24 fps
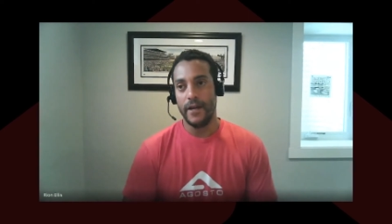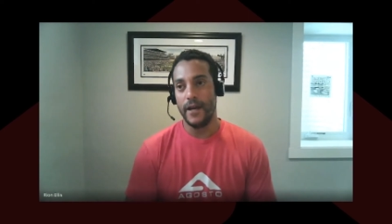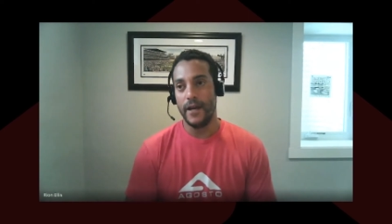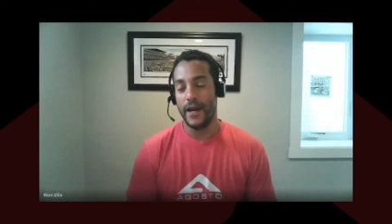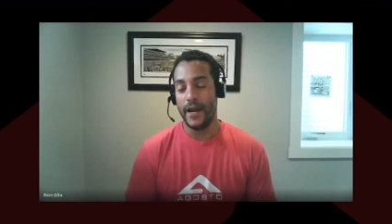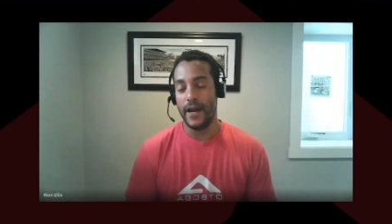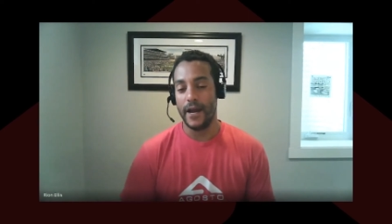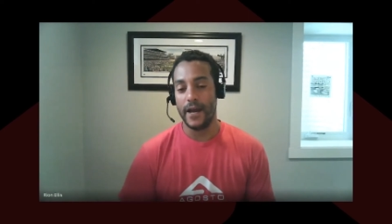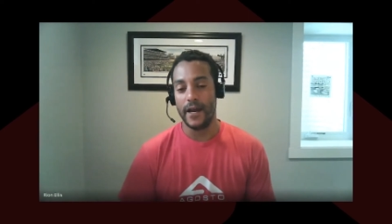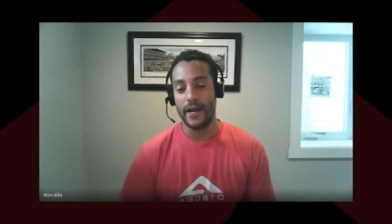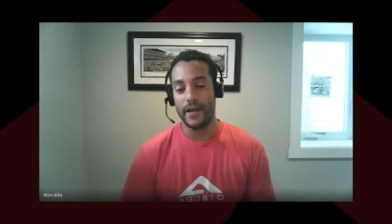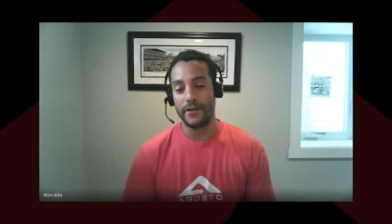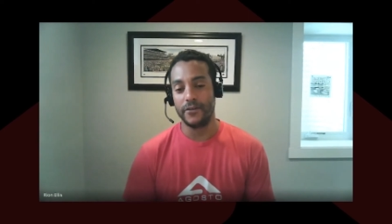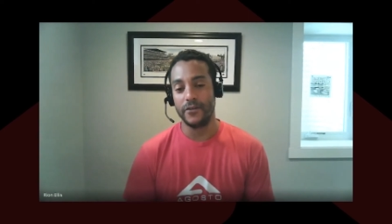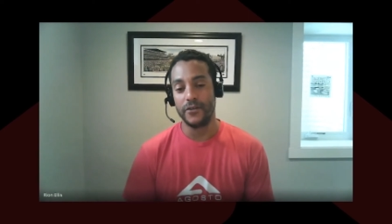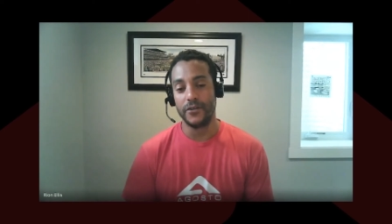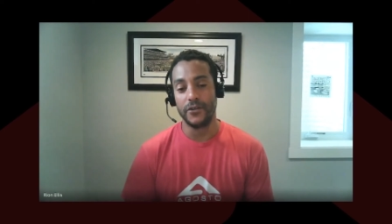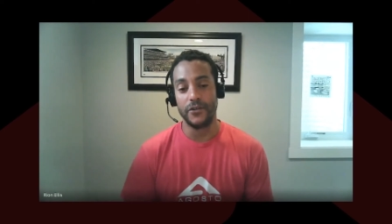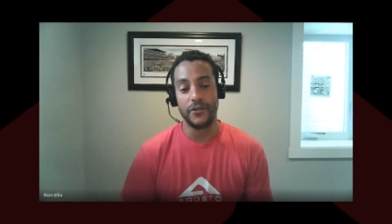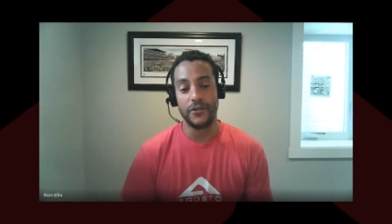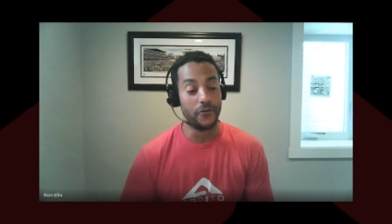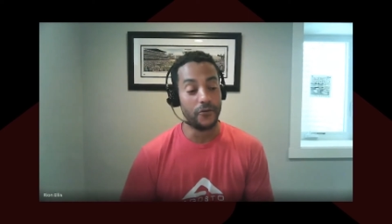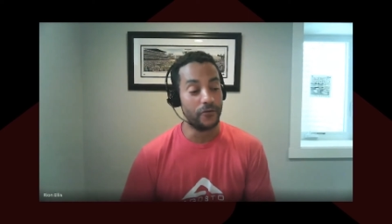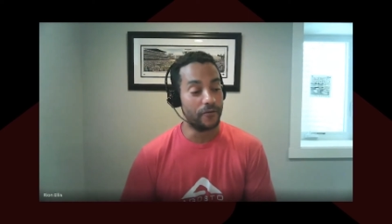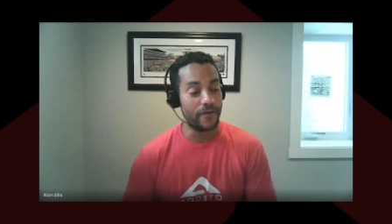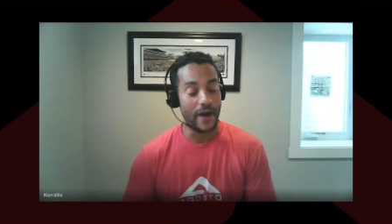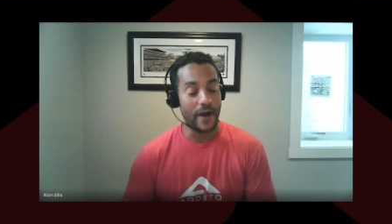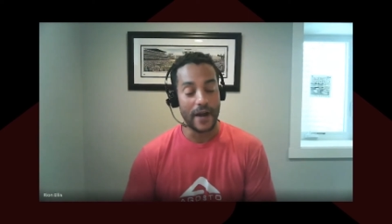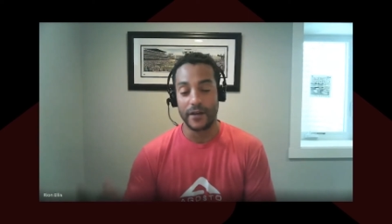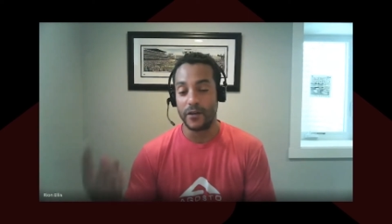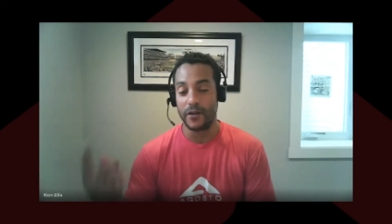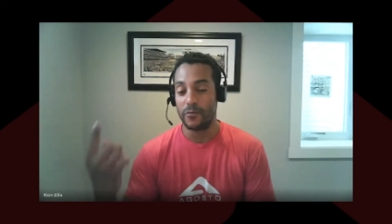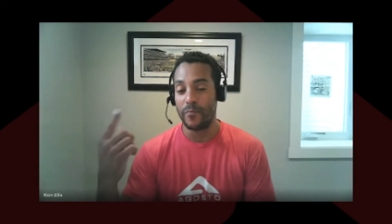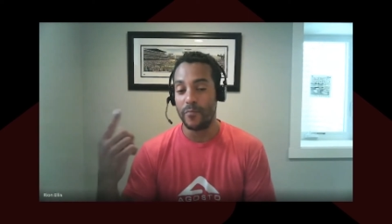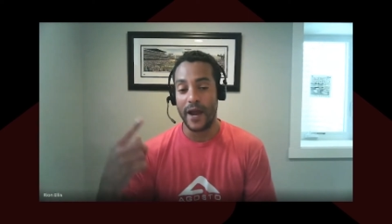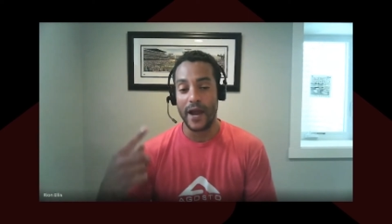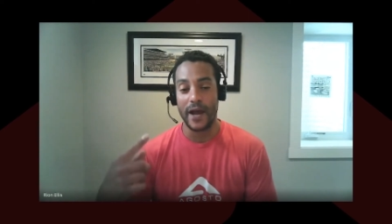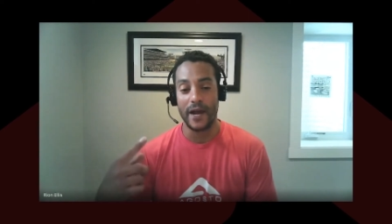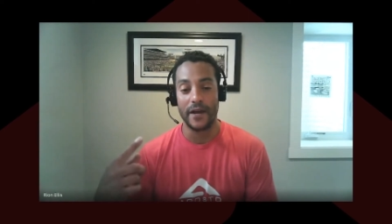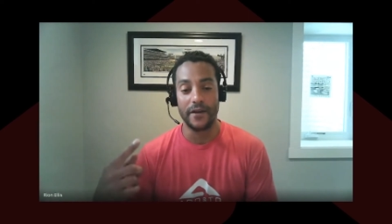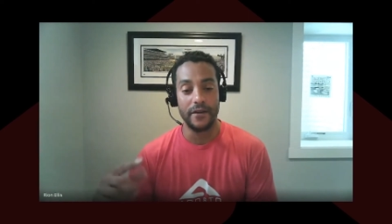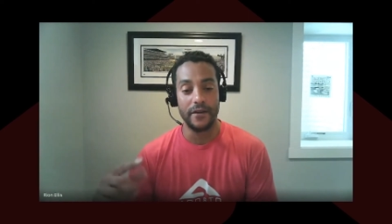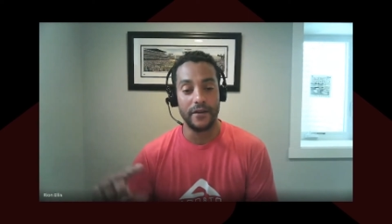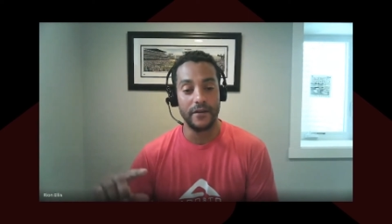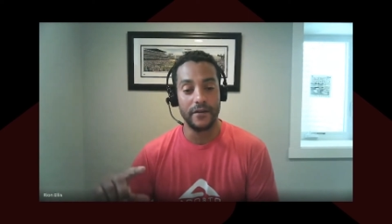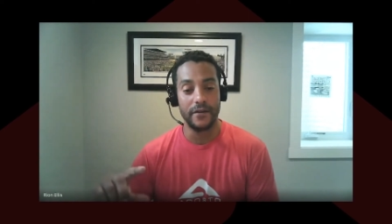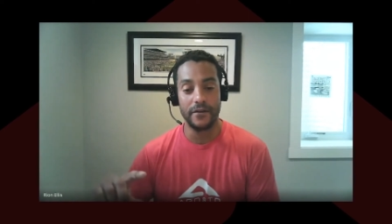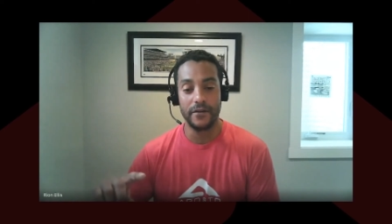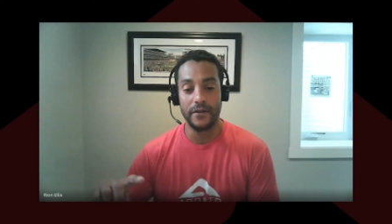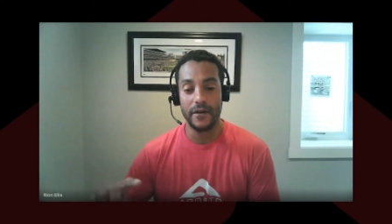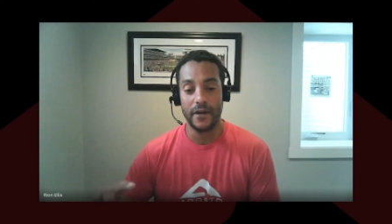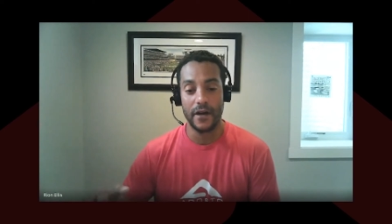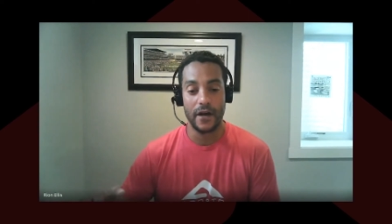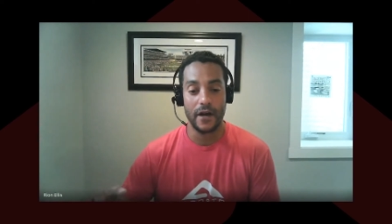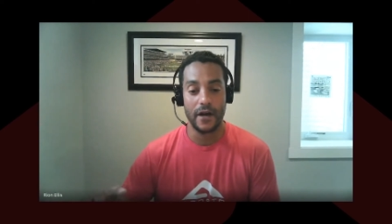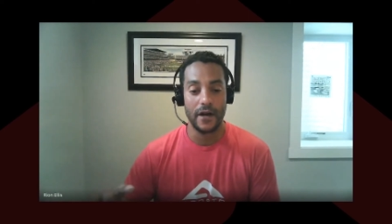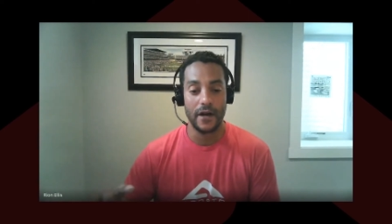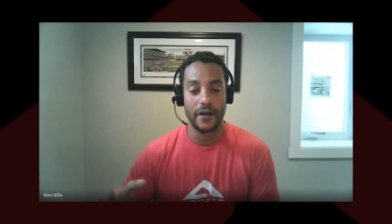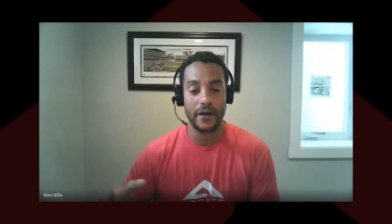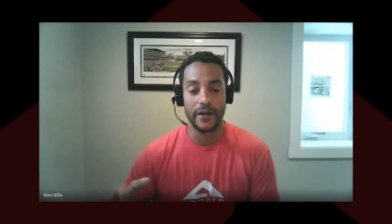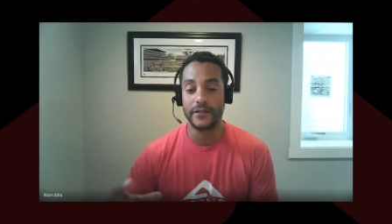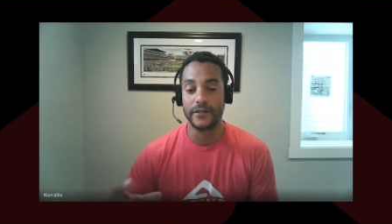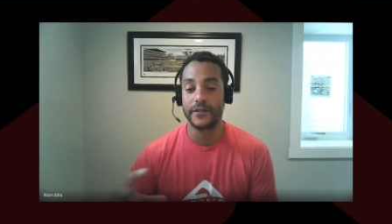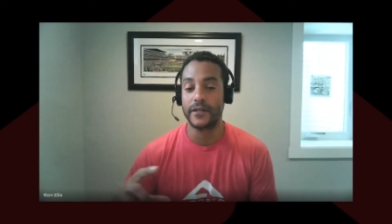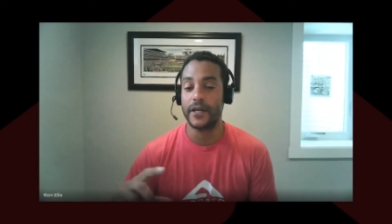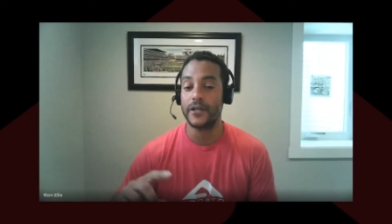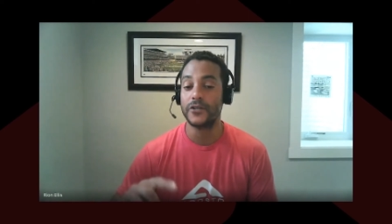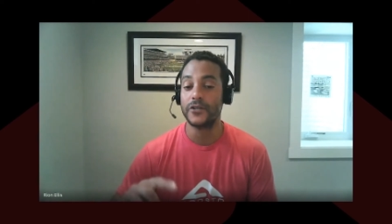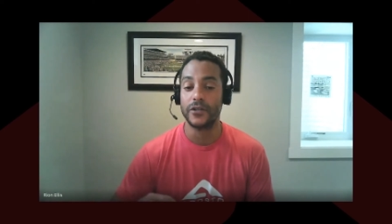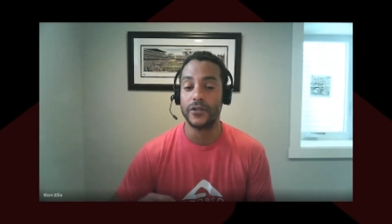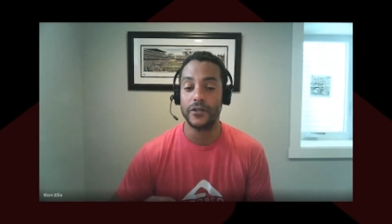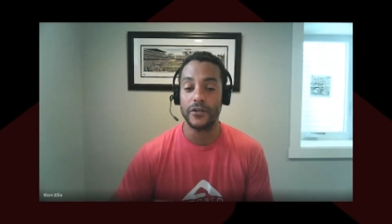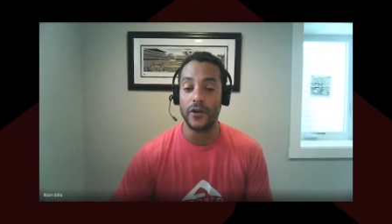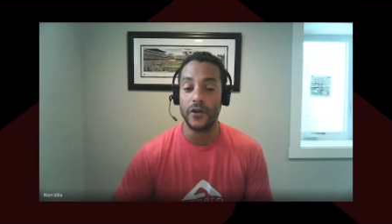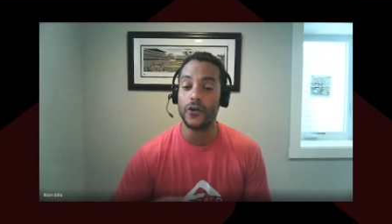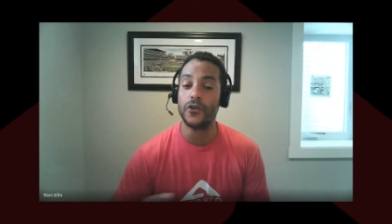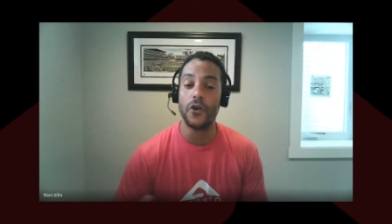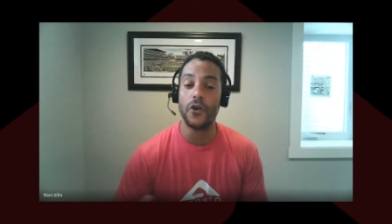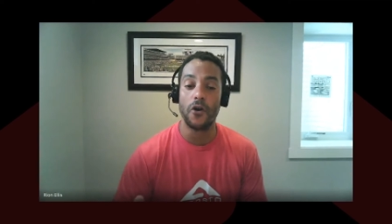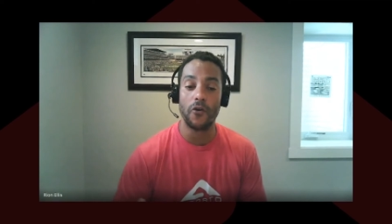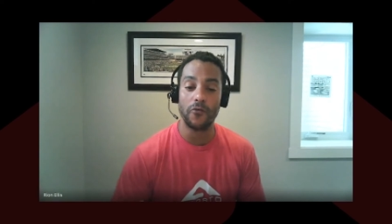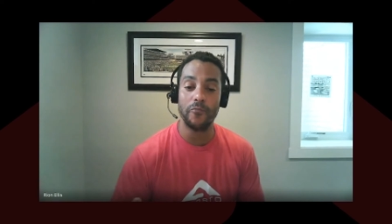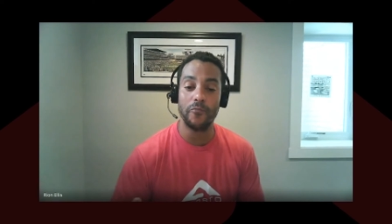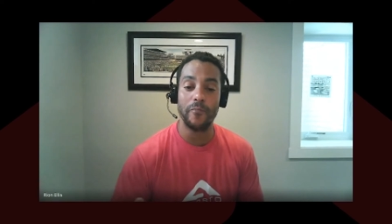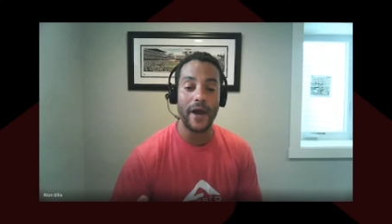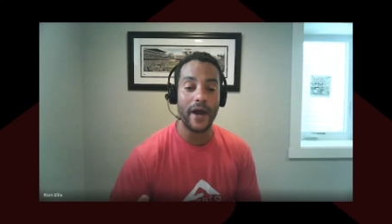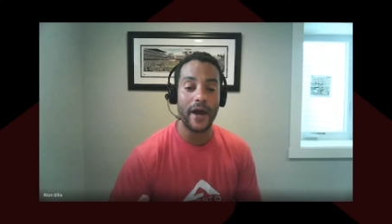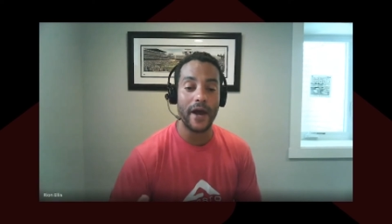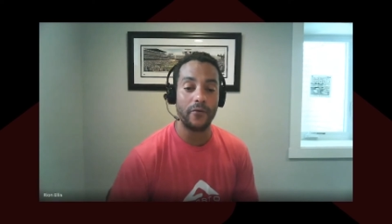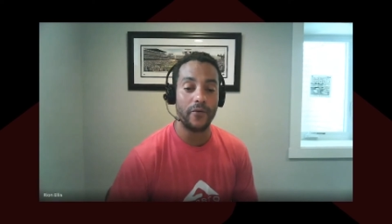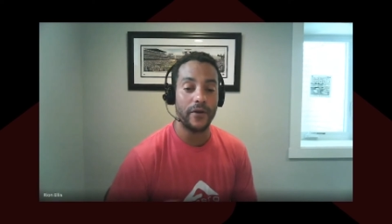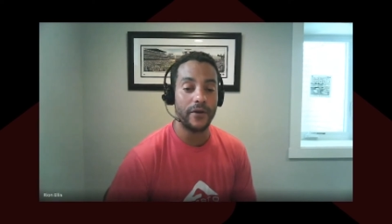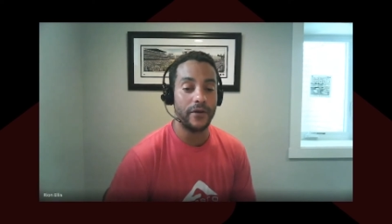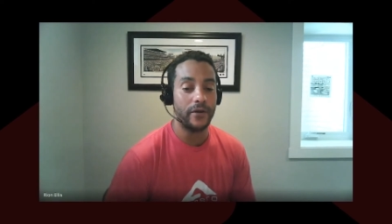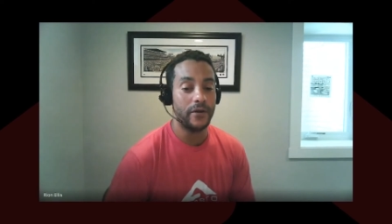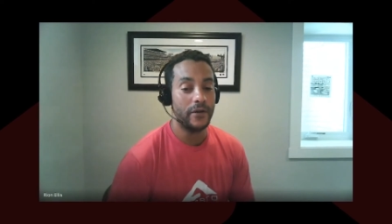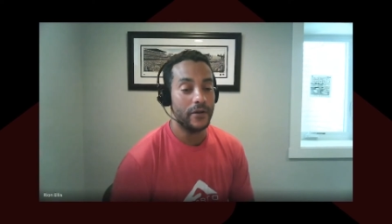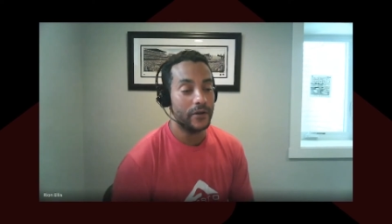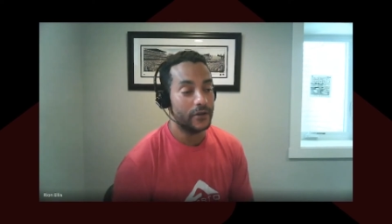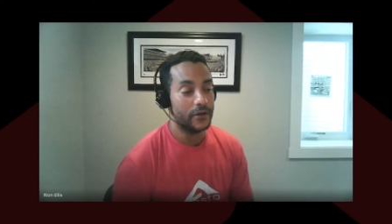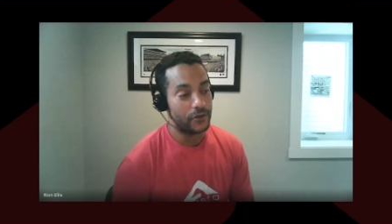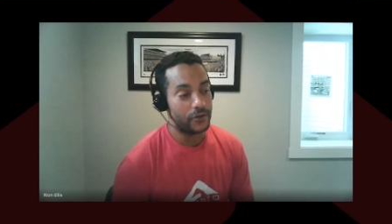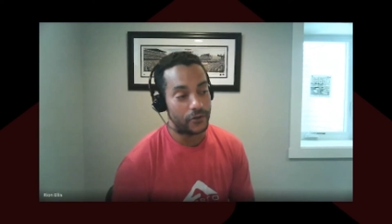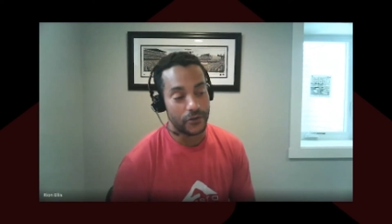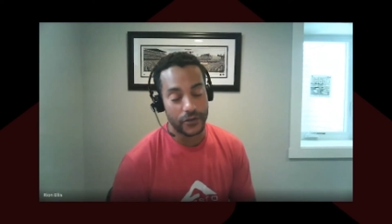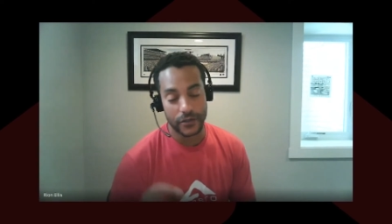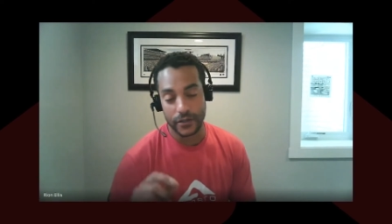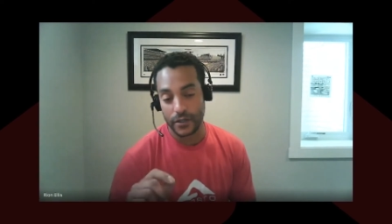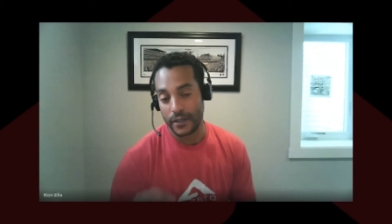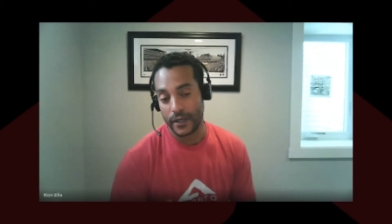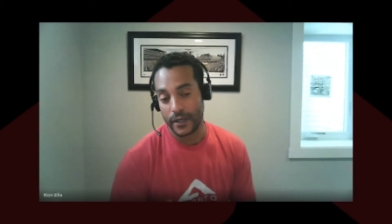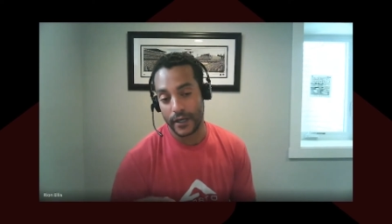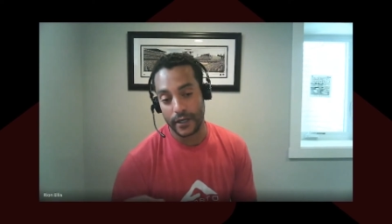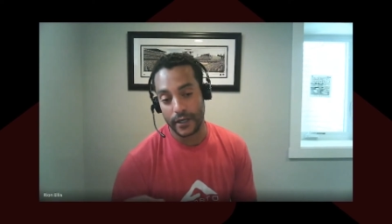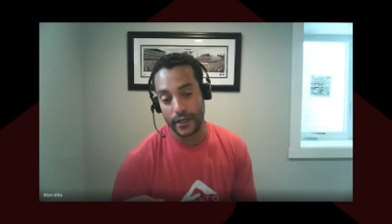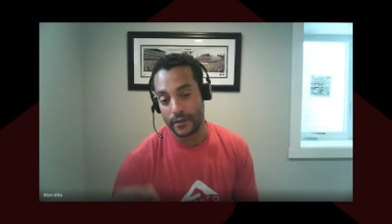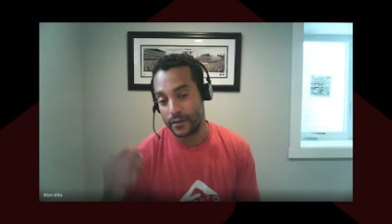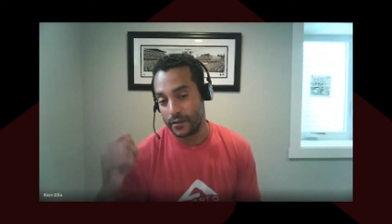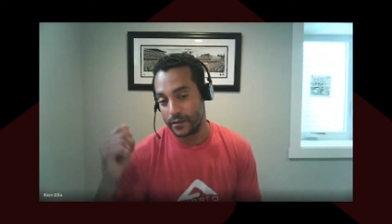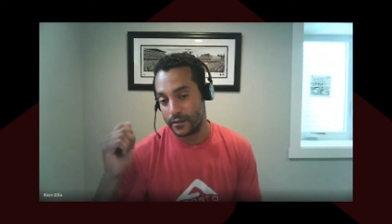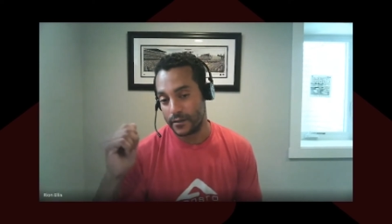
And you find a bad uh, extension, a known bad one, you just click it,